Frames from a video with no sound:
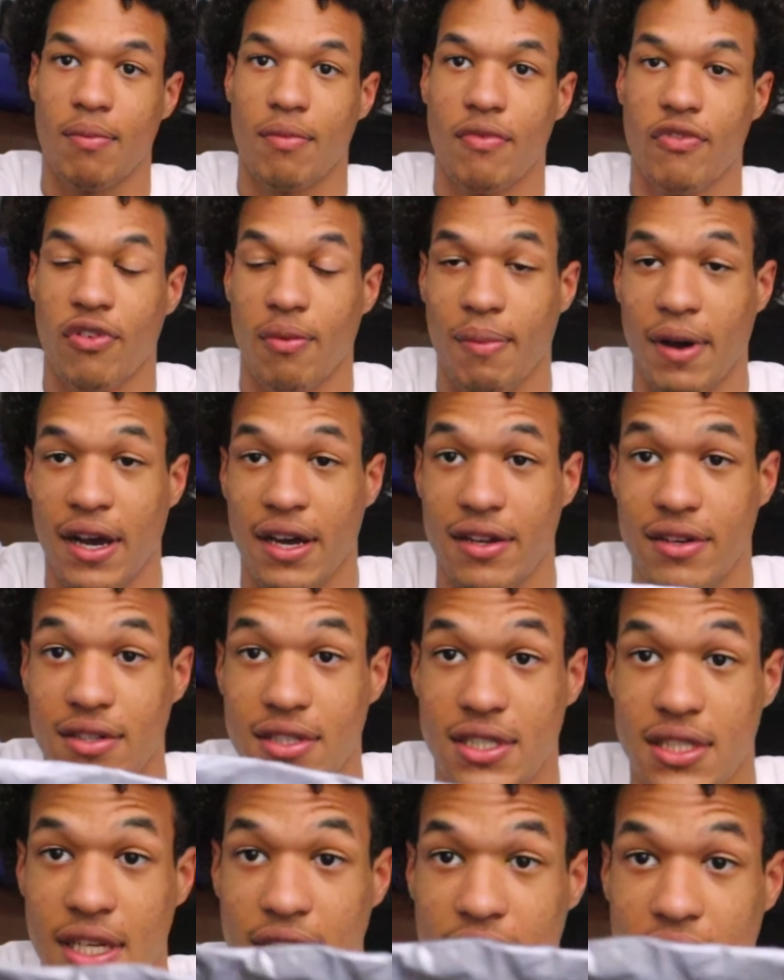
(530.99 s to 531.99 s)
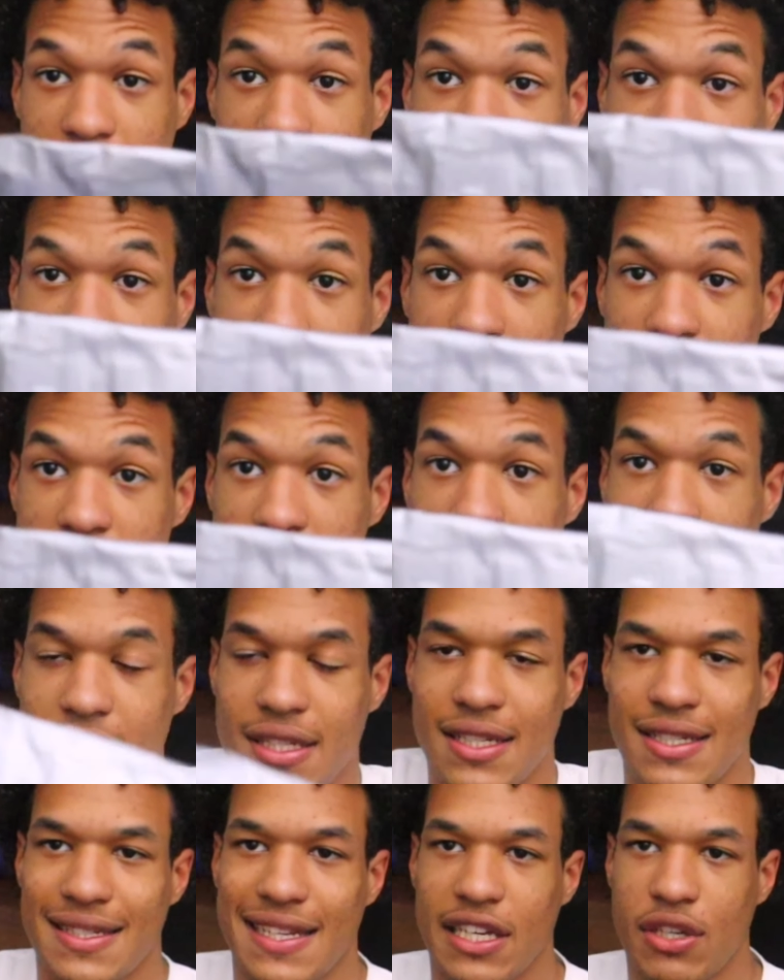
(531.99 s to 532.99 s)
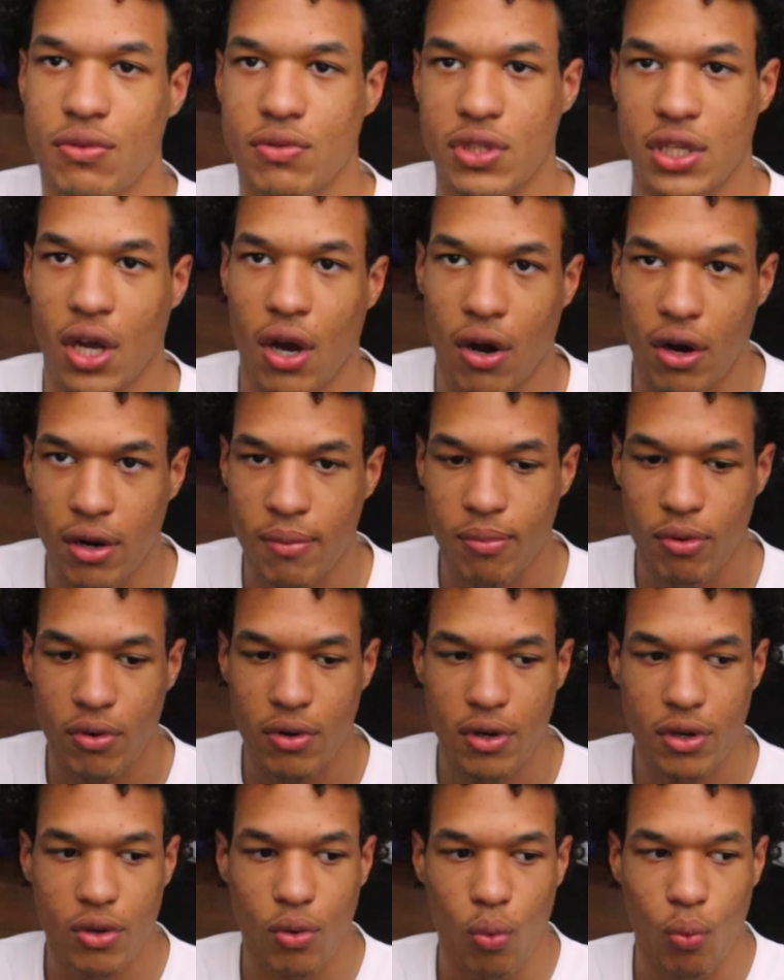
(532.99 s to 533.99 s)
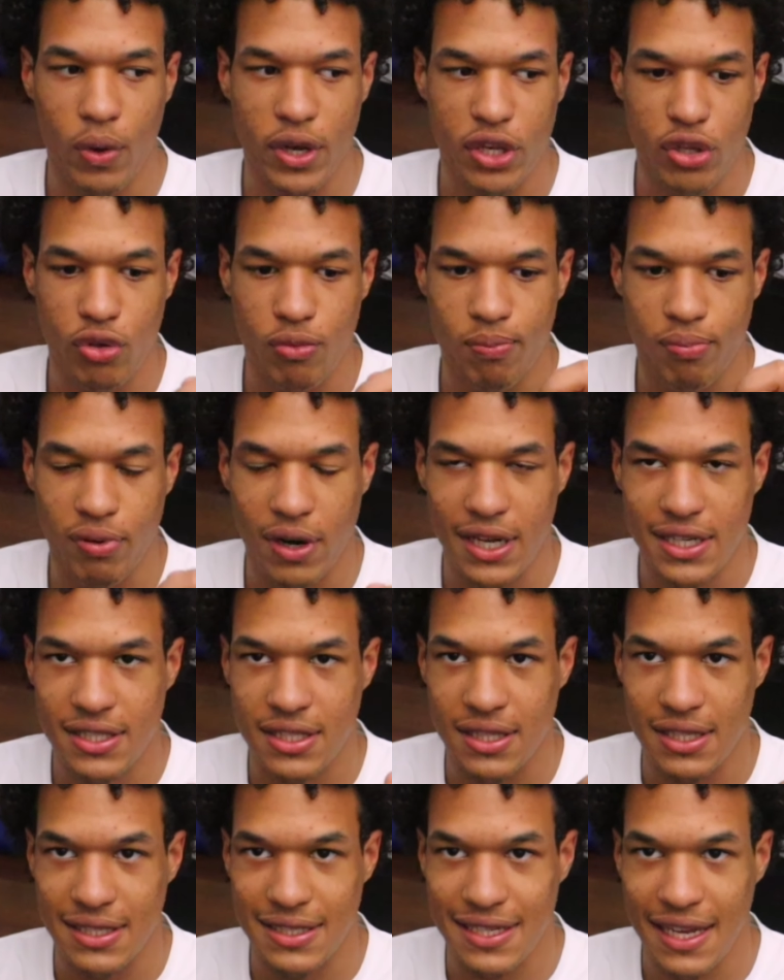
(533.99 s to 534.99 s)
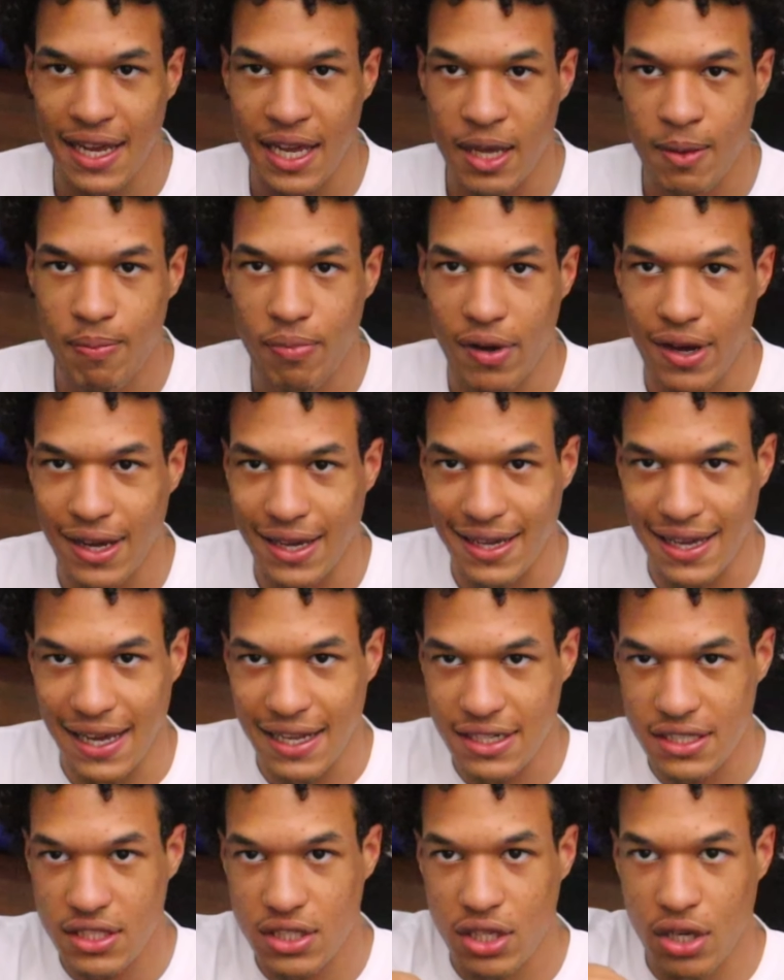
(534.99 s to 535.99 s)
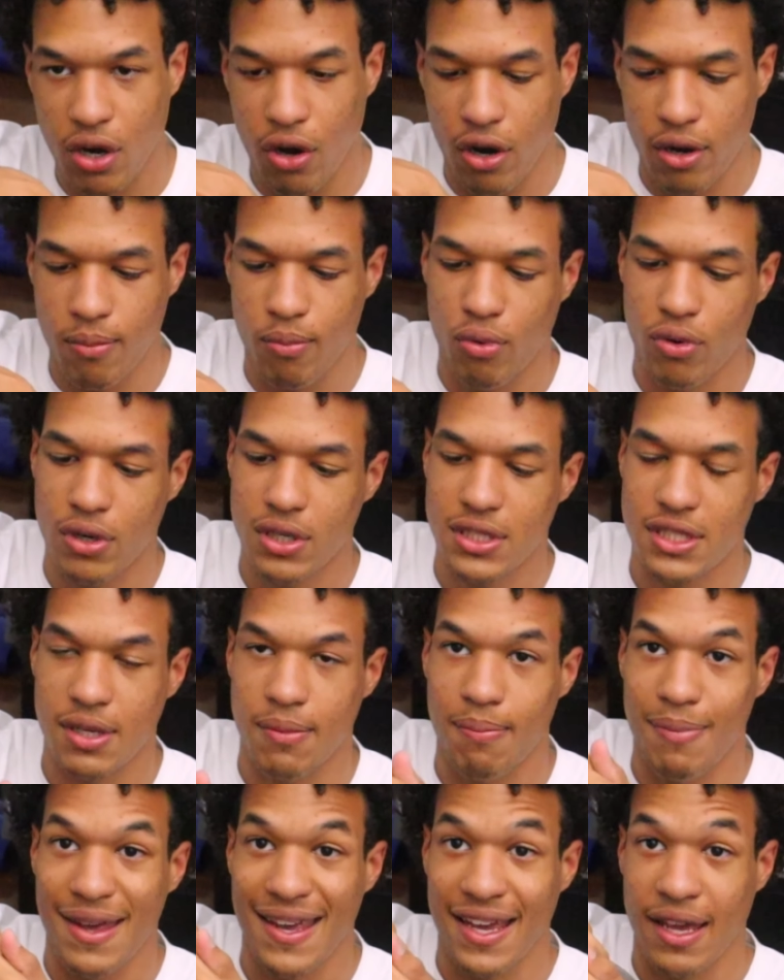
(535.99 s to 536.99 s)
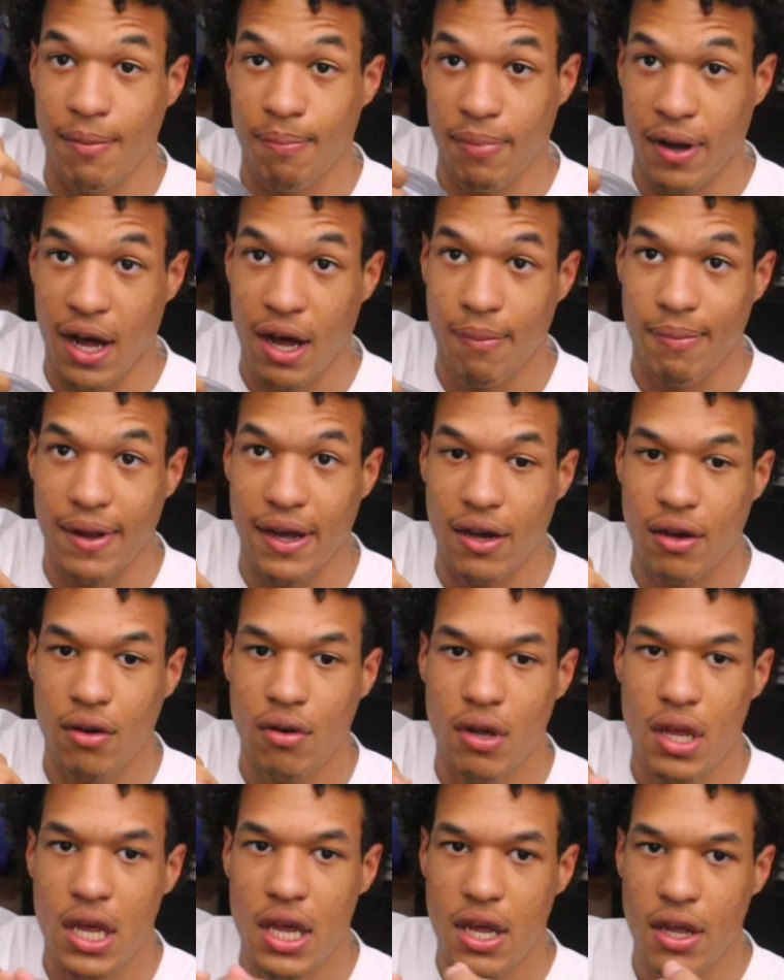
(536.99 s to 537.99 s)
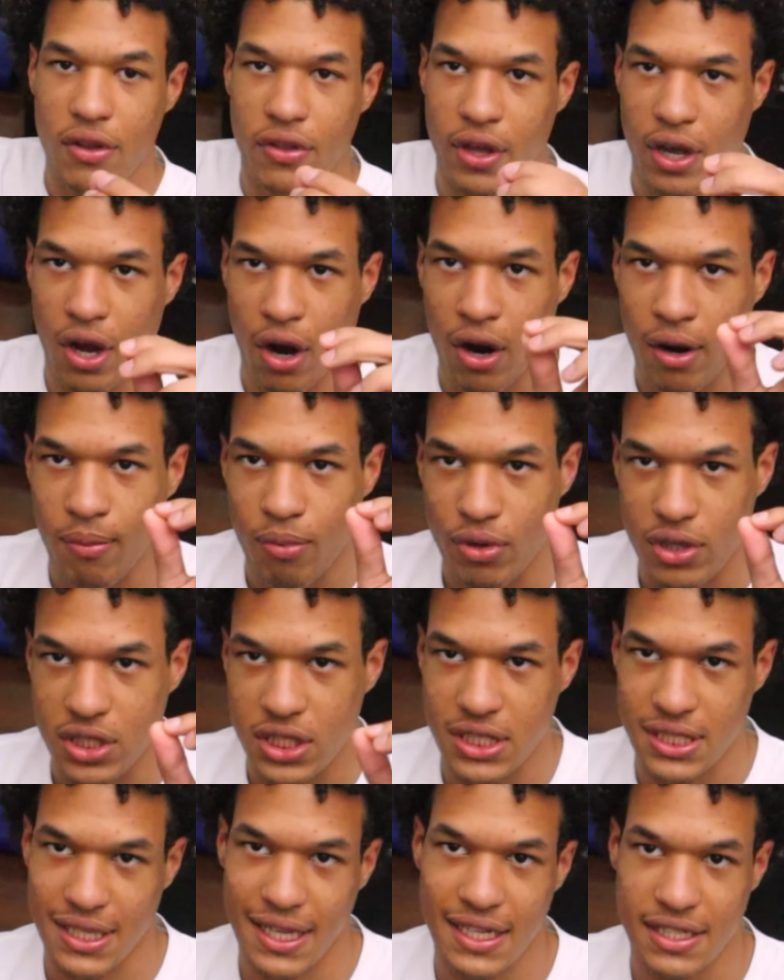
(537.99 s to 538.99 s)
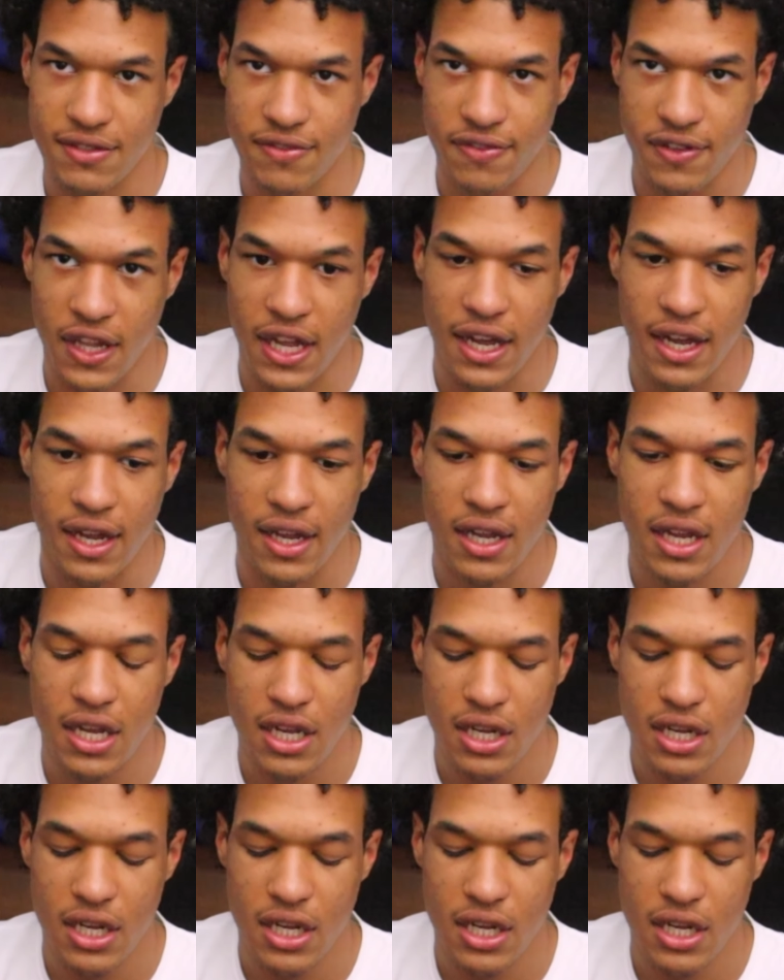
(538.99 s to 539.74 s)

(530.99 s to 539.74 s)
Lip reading: From my understanding, since I use cardboard, when you press the tape against the cardboard to make it pop out, the cardboard just gets flat.